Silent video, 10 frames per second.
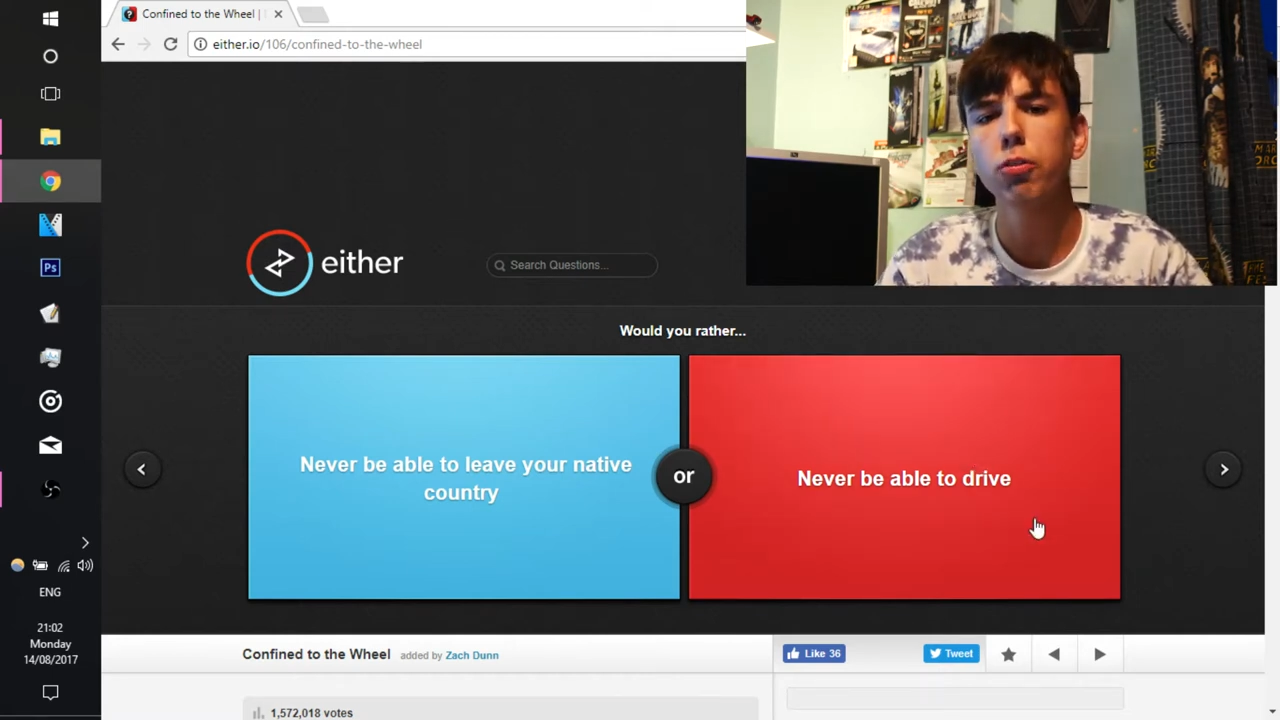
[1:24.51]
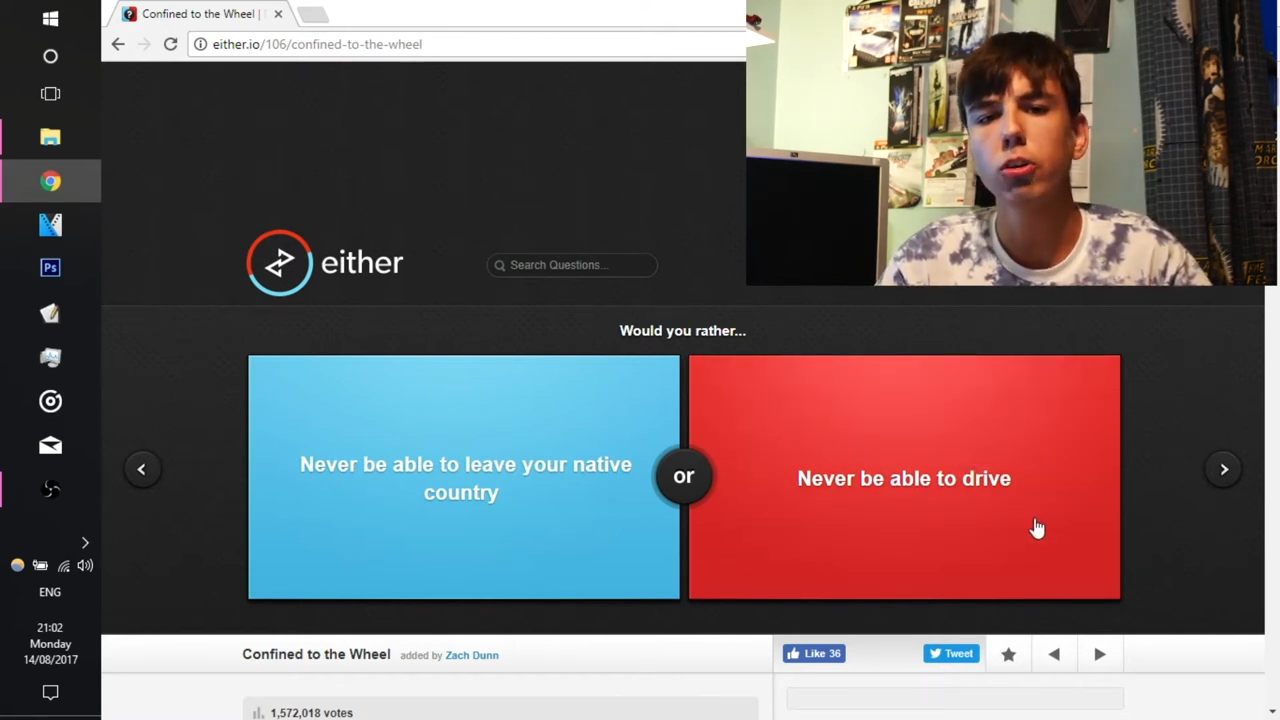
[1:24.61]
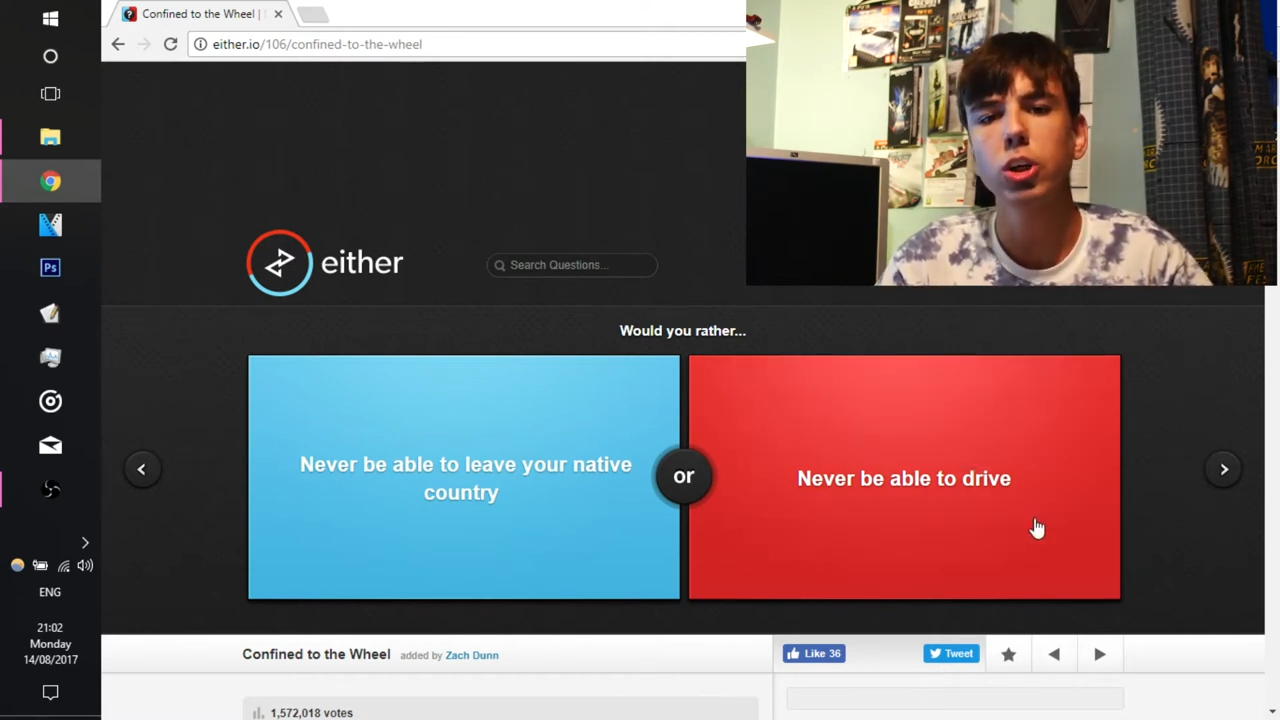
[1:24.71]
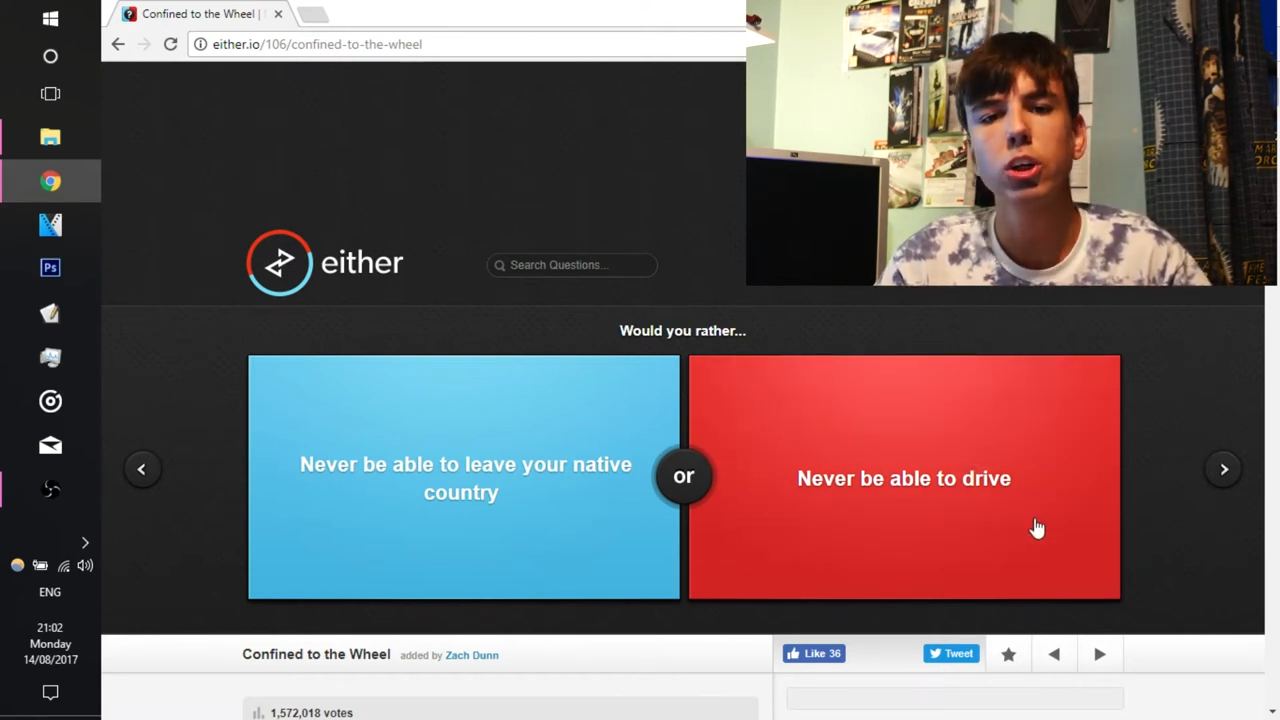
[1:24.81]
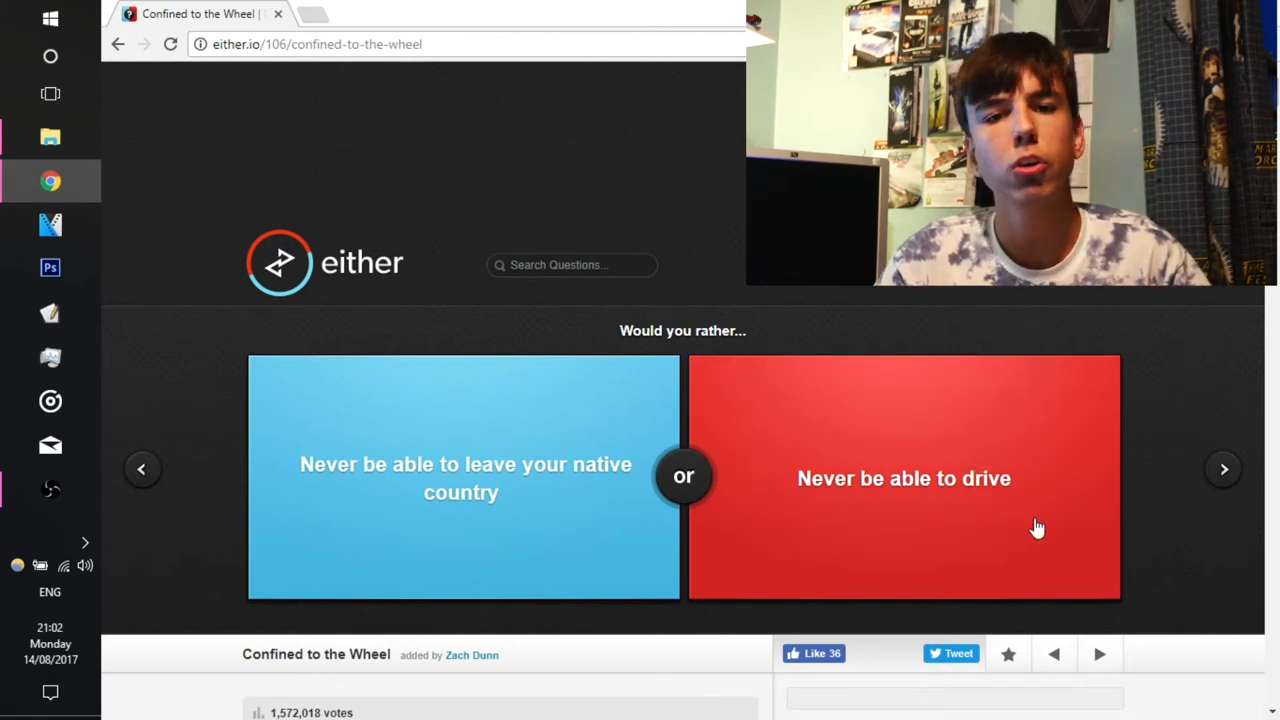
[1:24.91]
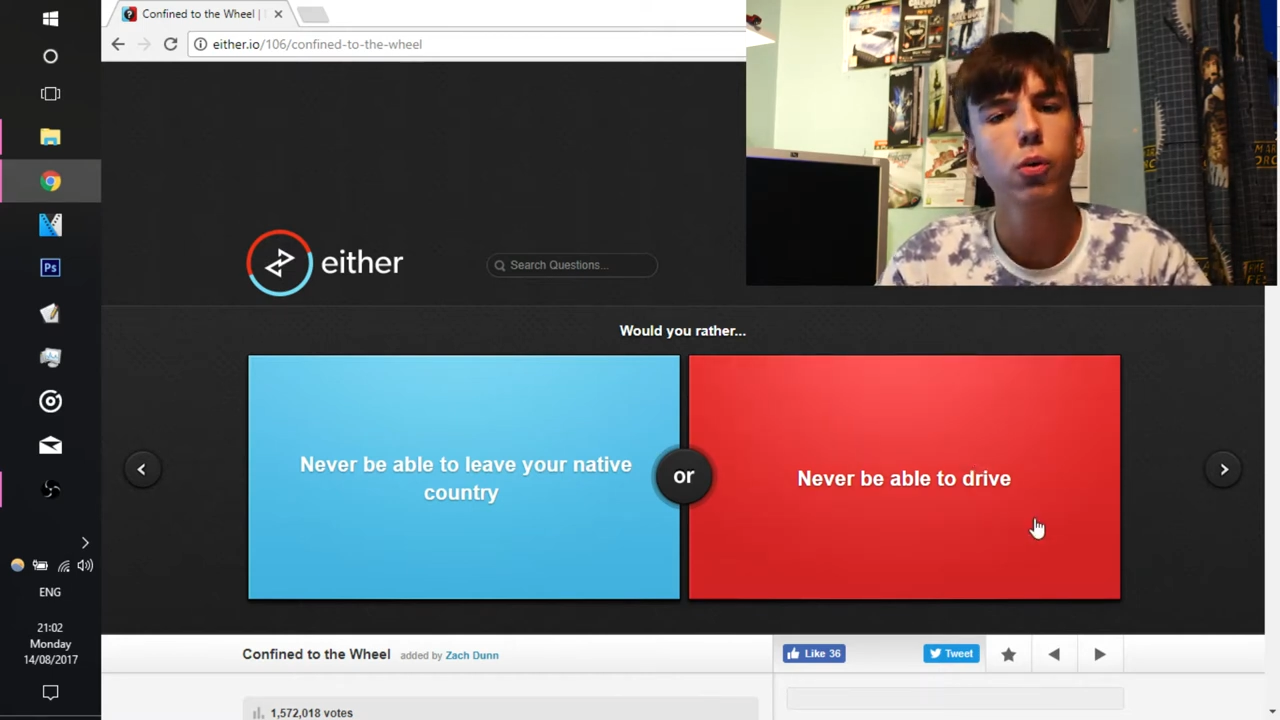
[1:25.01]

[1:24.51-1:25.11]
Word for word: because you can